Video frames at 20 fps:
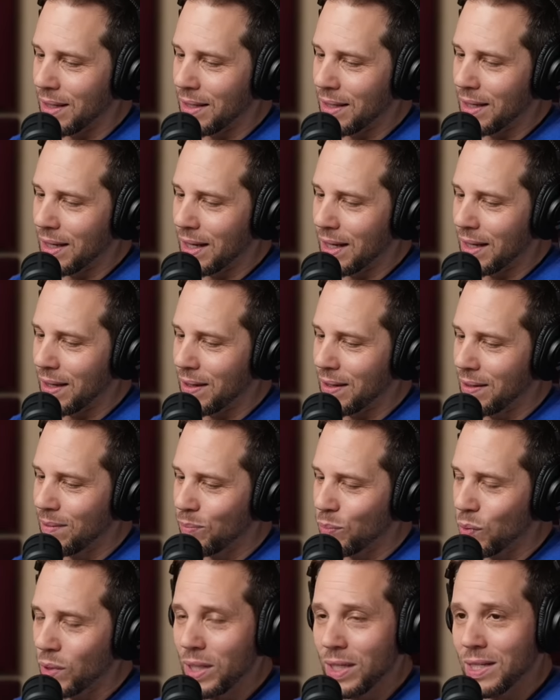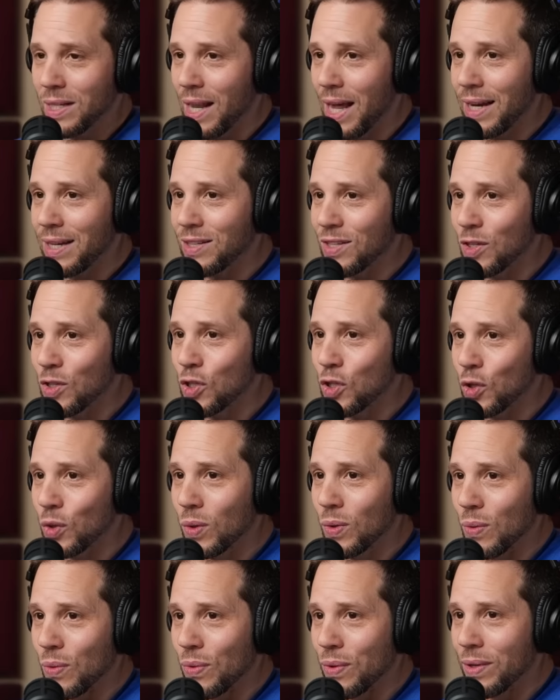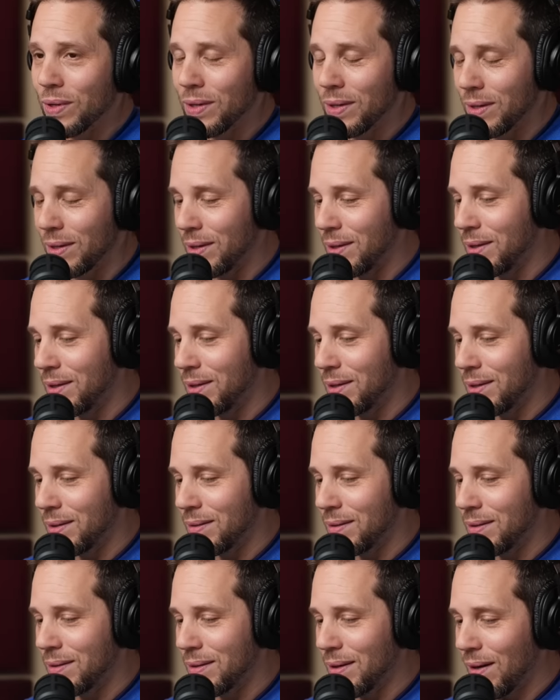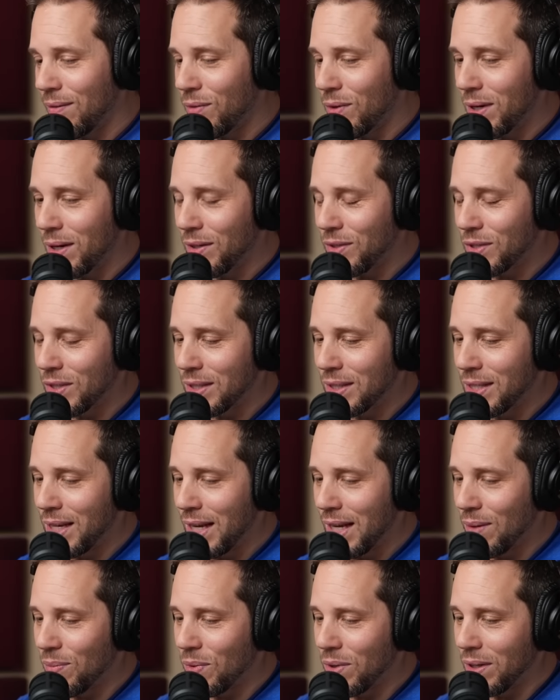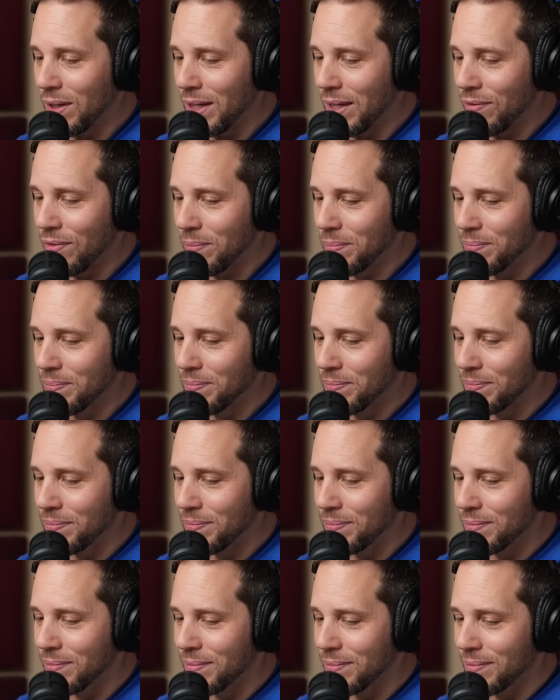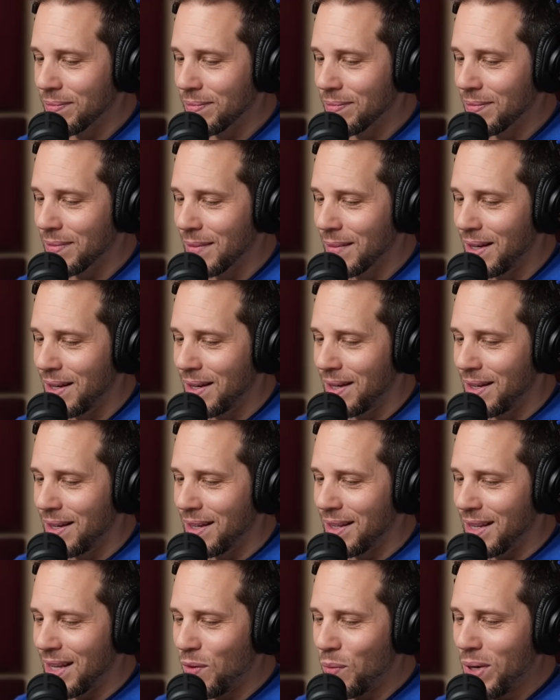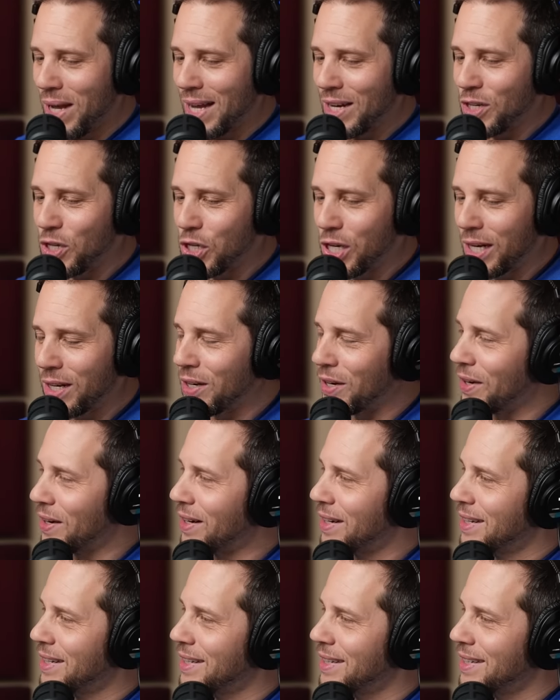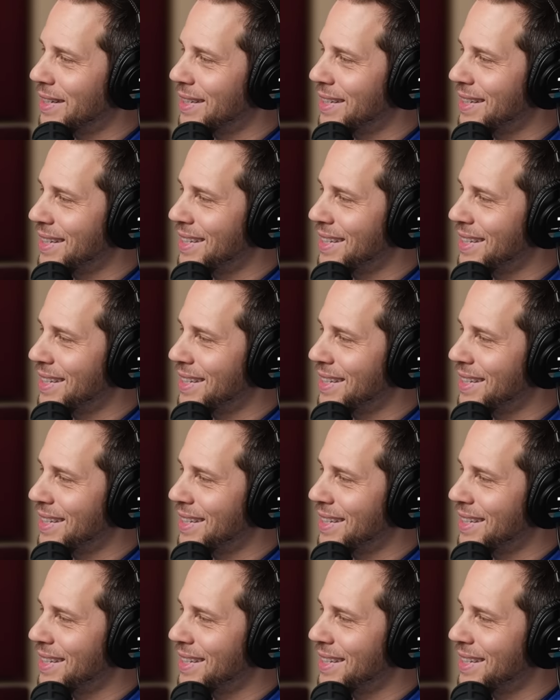And uh, Priest likes his truth. Everyone else could take him or leave him. Then we had Jinder.